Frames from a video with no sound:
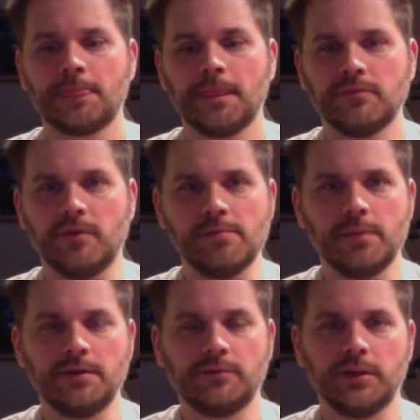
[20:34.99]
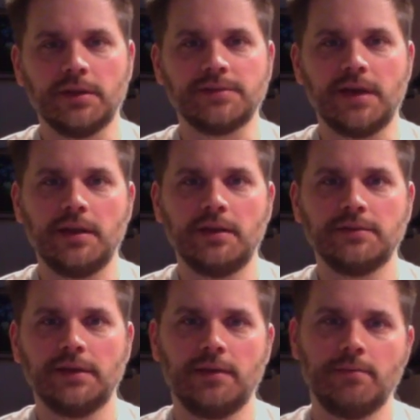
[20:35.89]
So everybody's really excited because
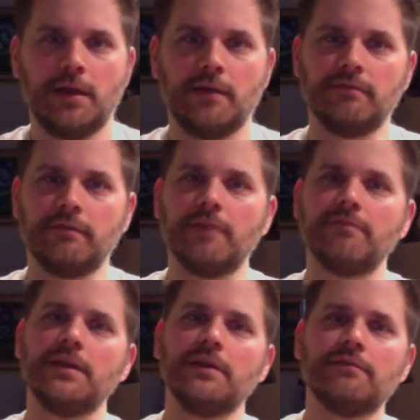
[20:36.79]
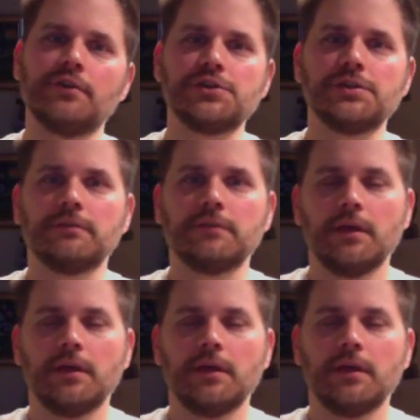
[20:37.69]
they can make a, a, vegan version